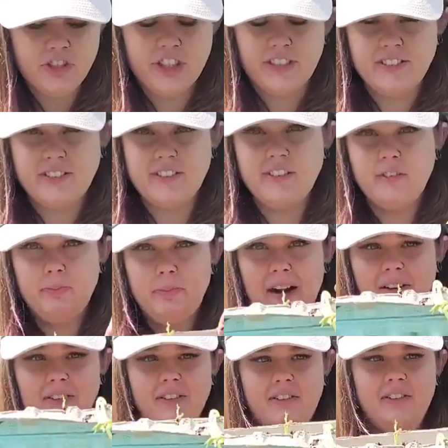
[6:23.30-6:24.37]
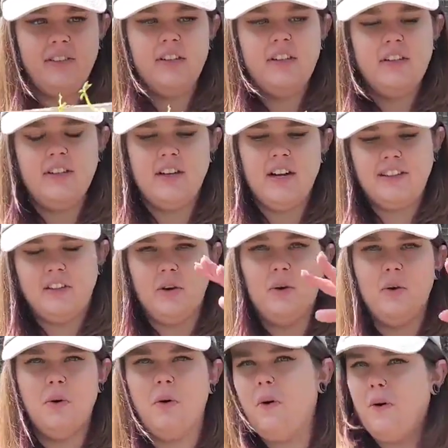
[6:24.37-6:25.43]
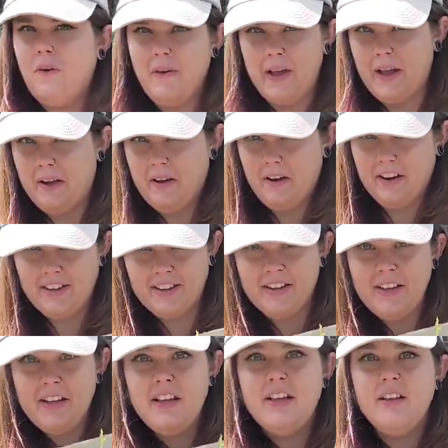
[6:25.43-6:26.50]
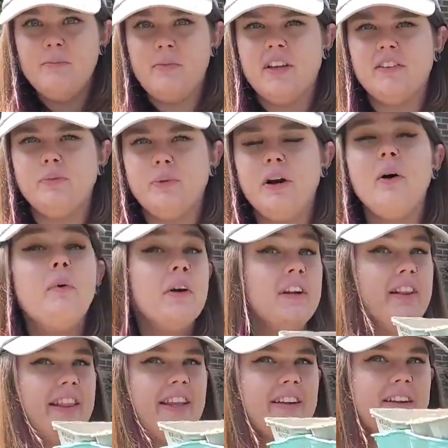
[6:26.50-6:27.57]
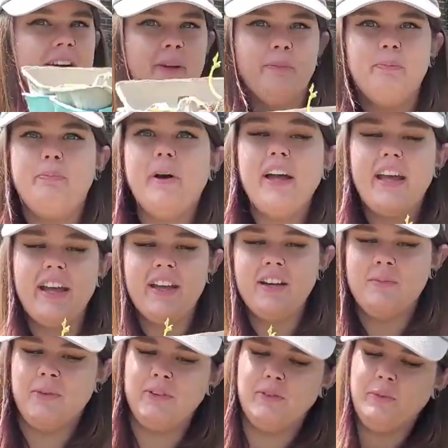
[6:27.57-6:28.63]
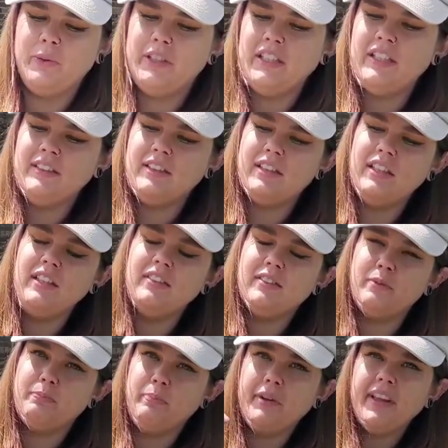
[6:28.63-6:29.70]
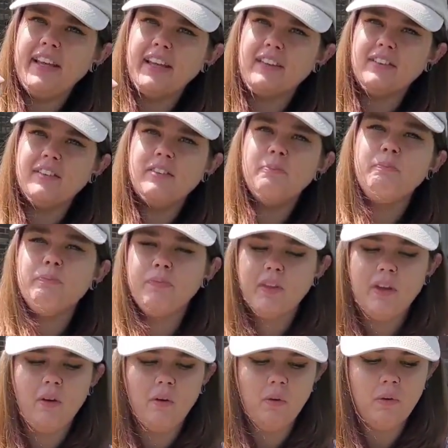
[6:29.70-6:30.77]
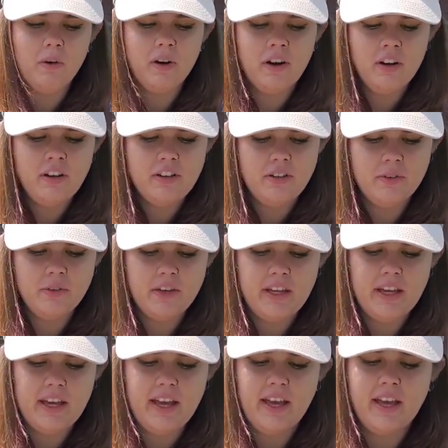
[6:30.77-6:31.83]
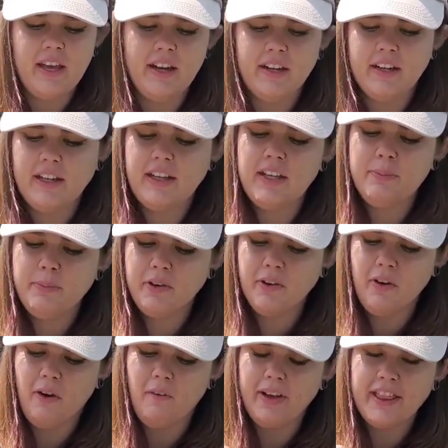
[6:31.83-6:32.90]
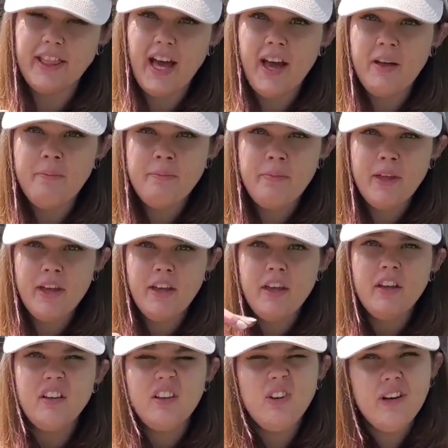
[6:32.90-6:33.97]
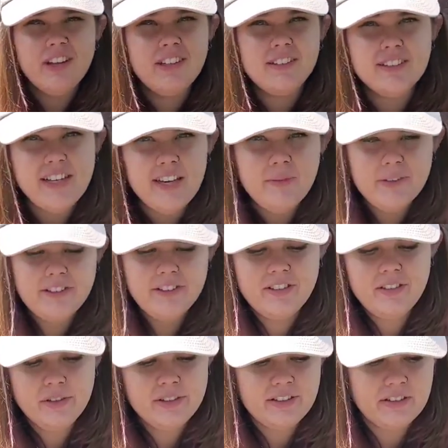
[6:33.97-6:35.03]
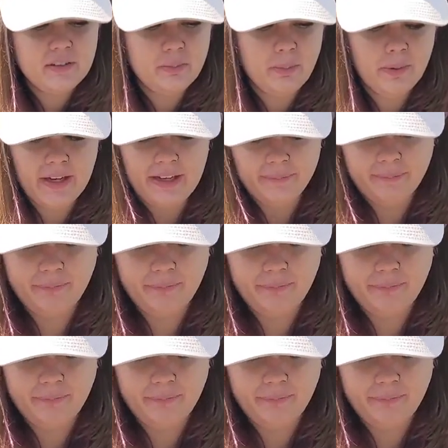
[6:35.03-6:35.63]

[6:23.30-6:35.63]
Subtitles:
Just the sprouts, not the whole egg carton, because we don't want to litter, but animals would eat these plants. Or you can keep growing them. You can decide what to do at this point.